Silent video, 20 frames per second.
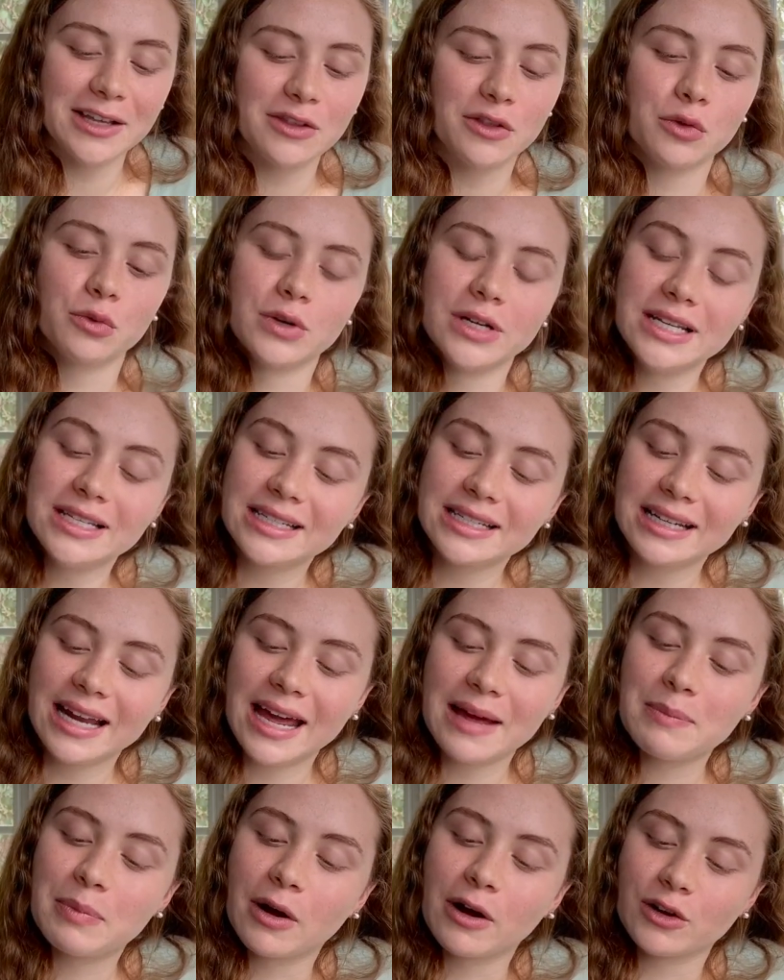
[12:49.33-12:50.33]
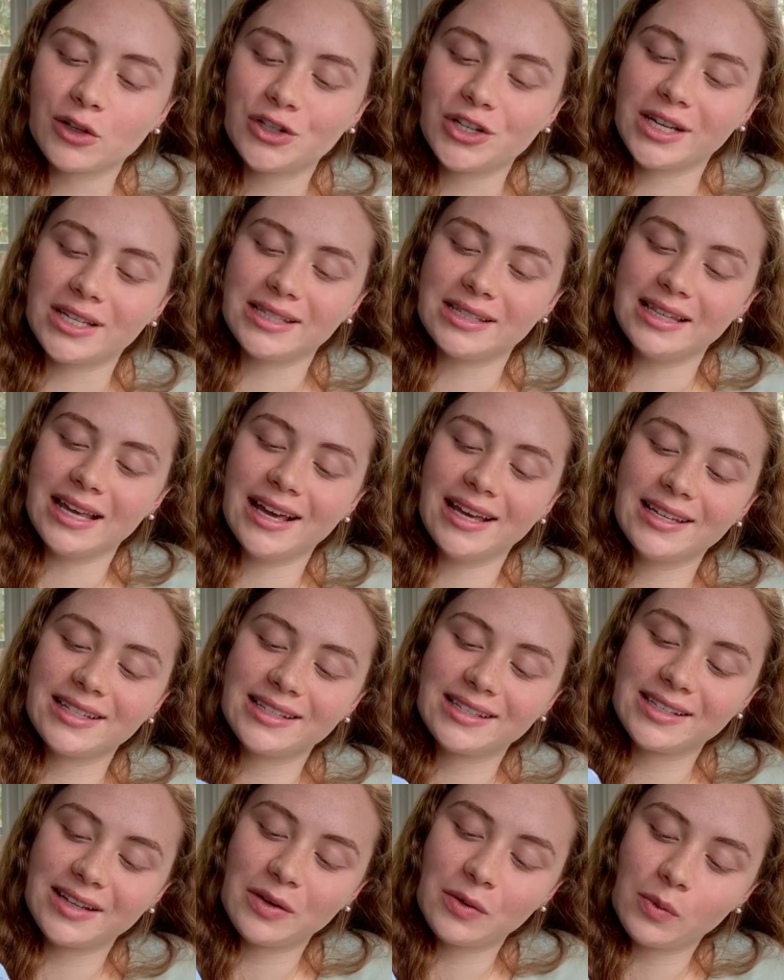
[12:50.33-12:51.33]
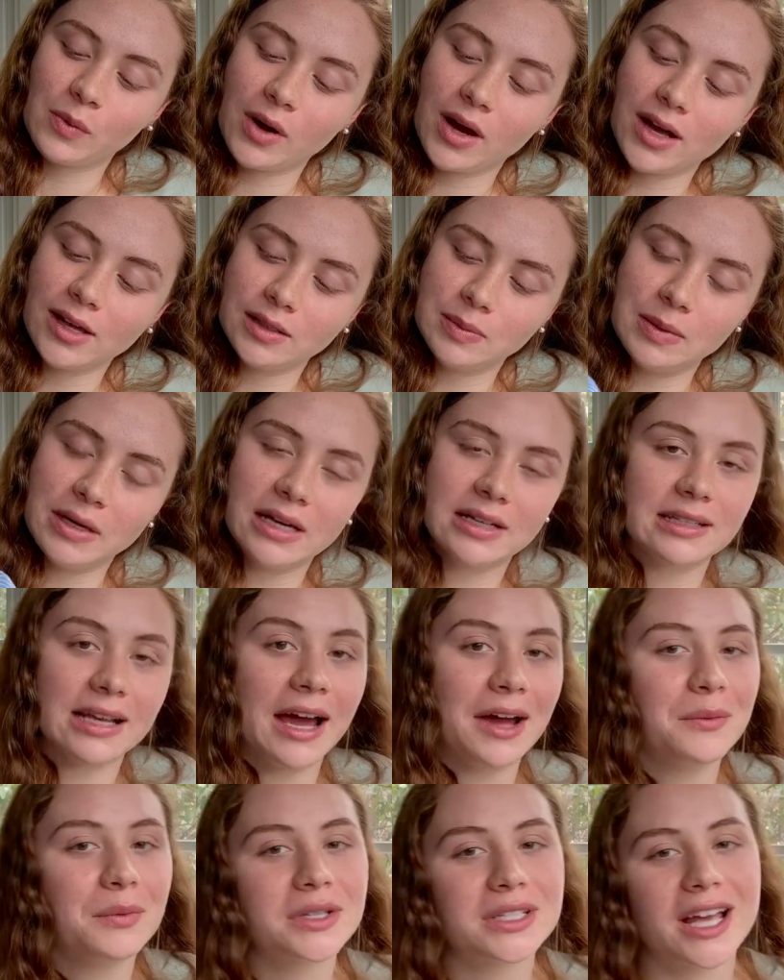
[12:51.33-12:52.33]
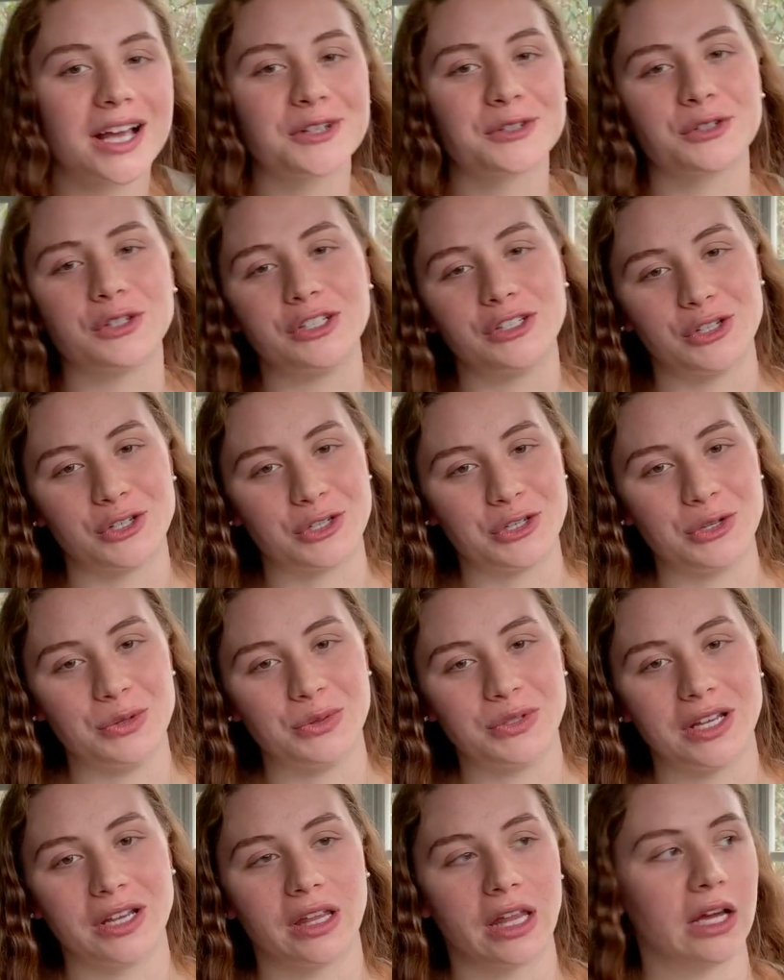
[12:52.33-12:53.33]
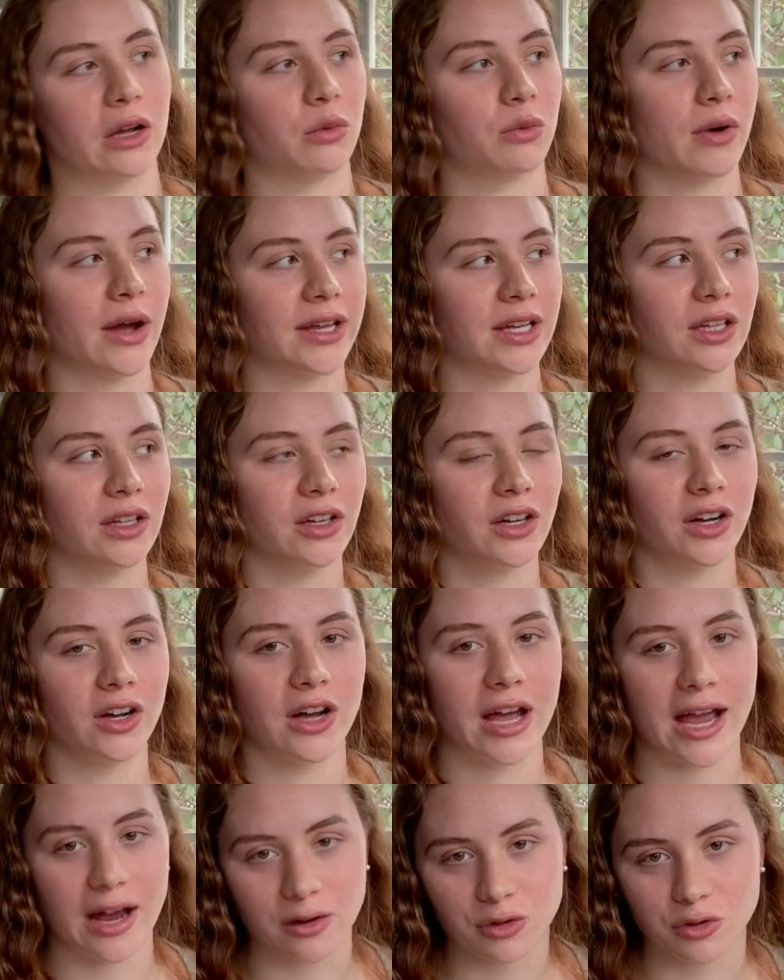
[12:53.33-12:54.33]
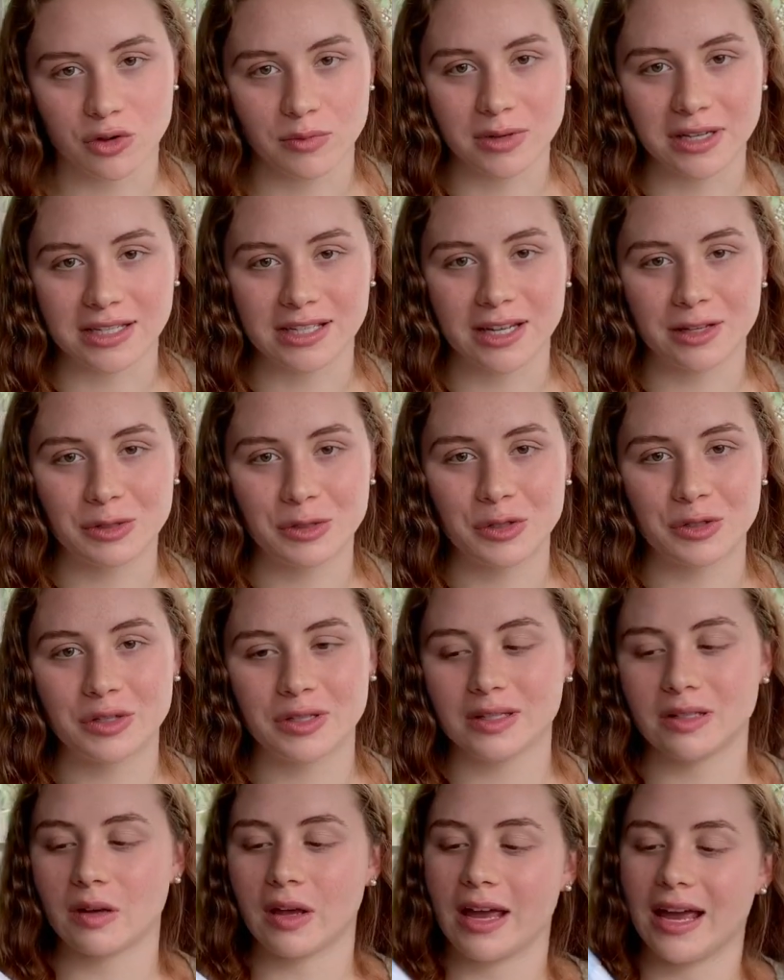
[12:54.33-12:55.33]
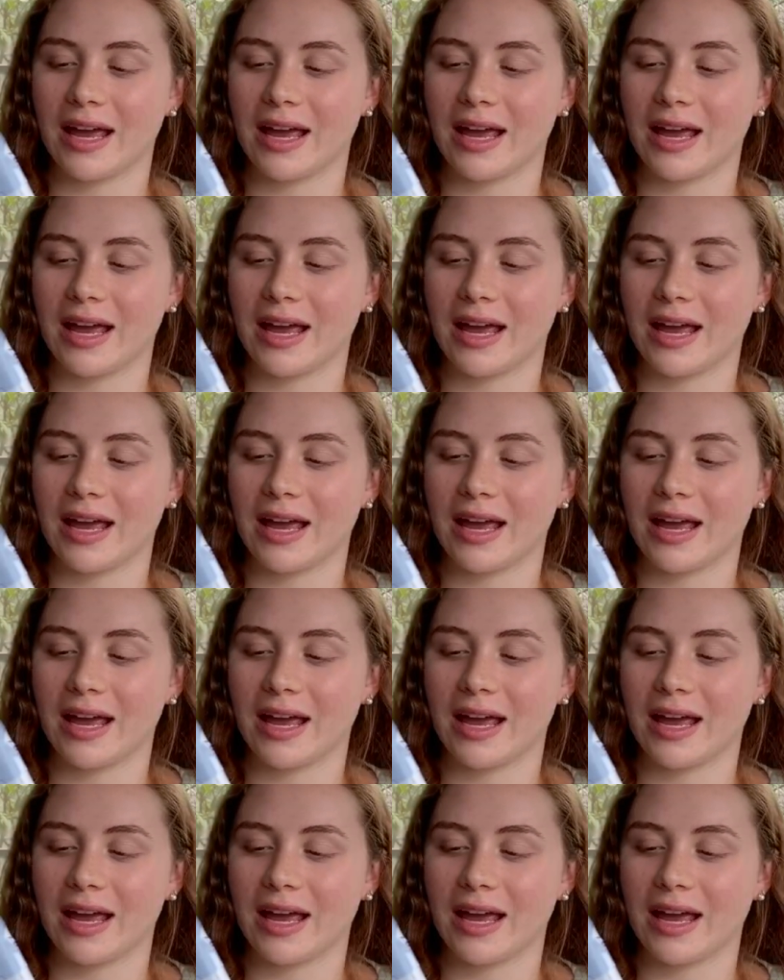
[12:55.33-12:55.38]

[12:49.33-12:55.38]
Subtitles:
The reason I purchased this was because I was actually just using like regular hair trimming scissors,